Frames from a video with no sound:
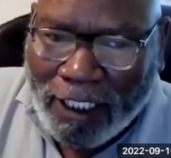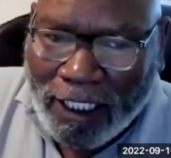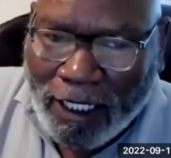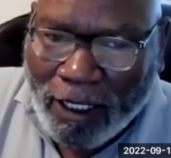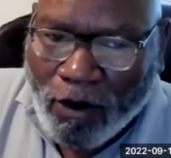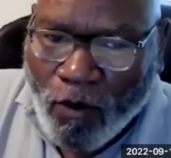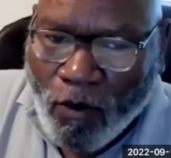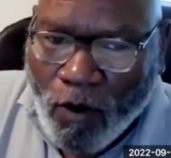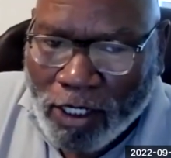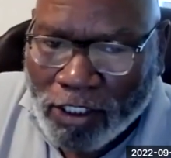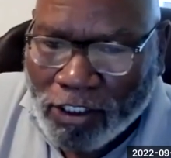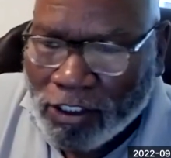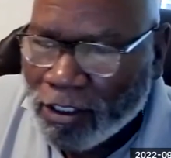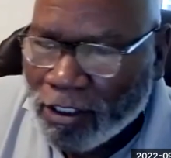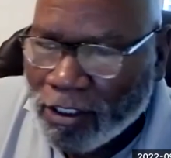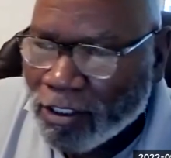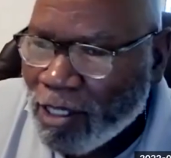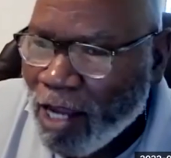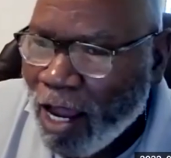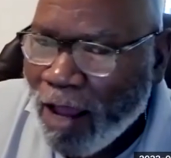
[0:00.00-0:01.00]
Any
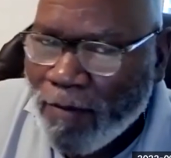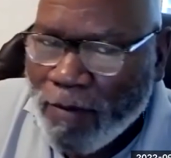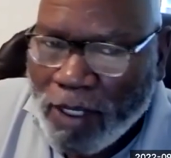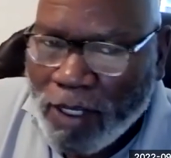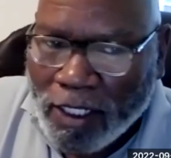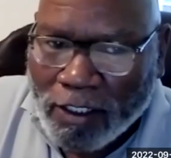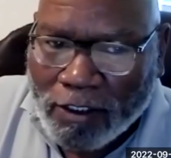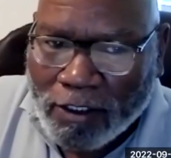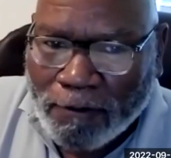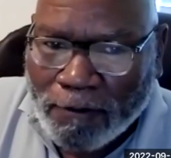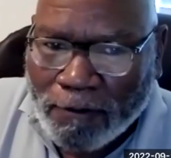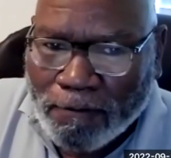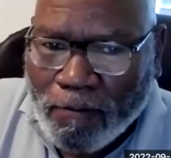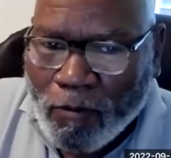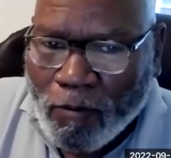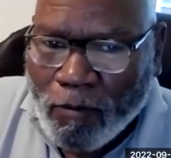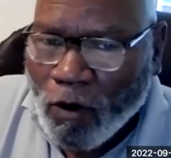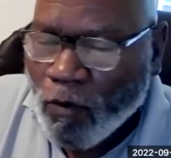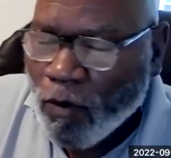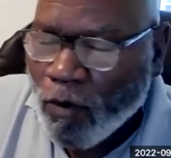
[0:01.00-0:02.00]
questions, comments?
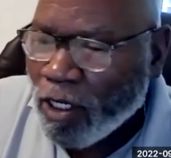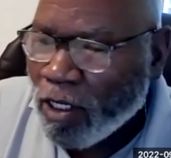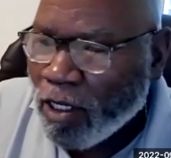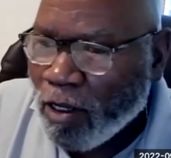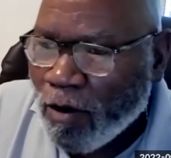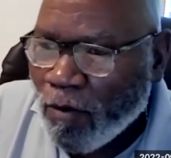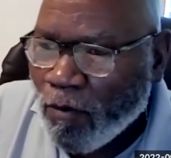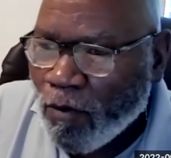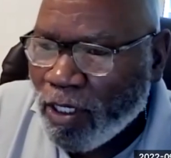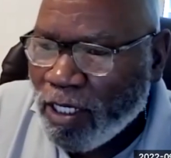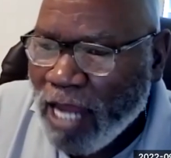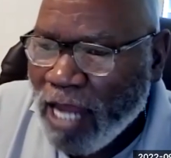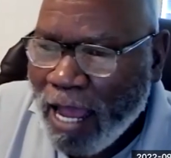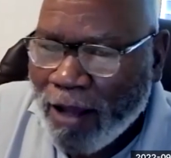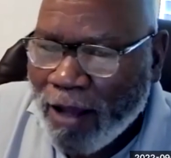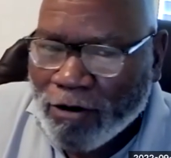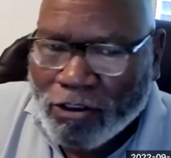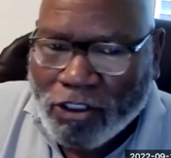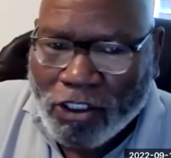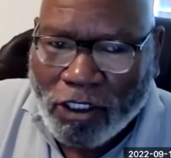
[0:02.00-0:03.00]
We're
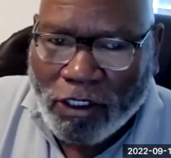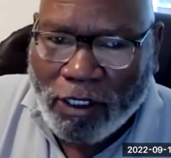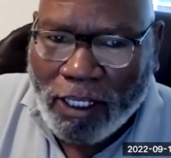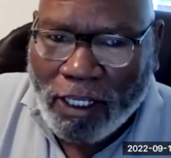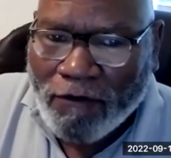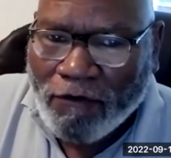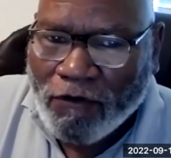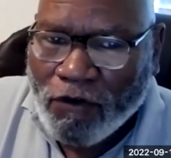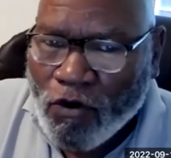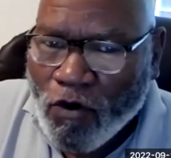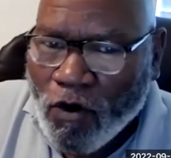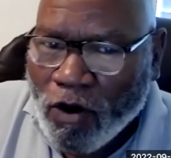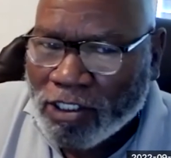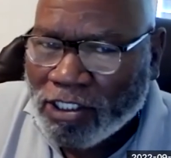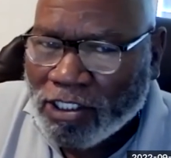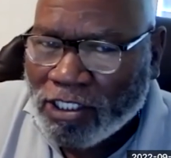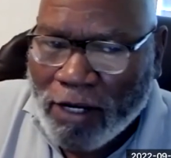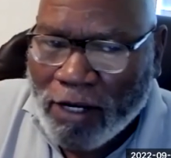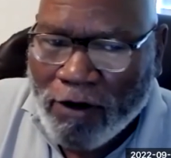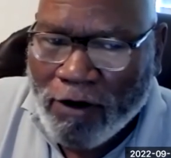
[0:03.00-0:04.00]
down to if you are
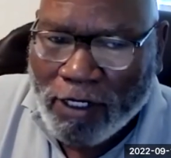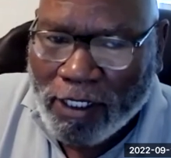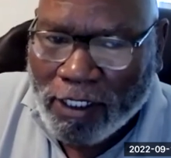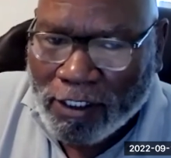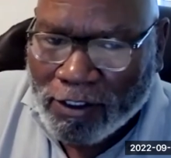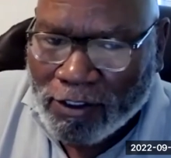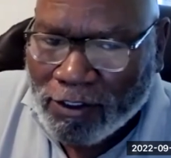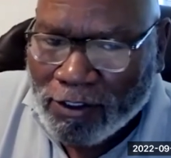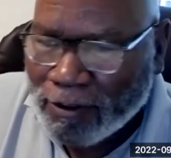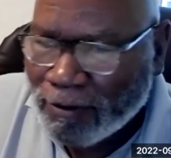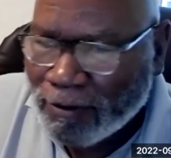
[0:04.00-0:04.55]
serious.